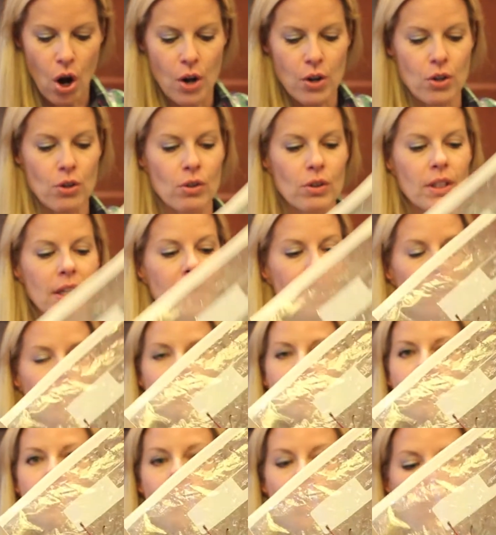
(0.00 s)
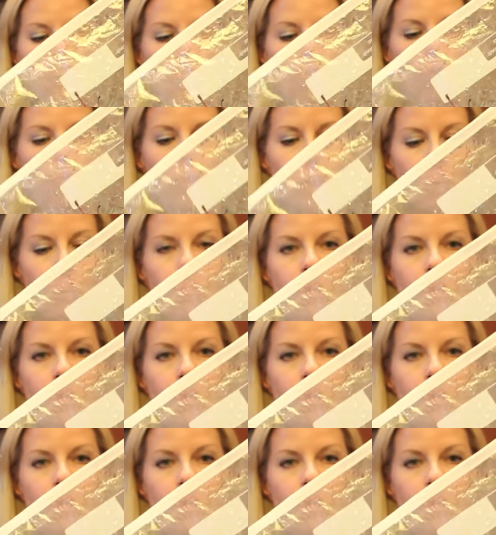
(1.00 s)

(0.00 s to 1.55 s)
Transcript: on your leaves will be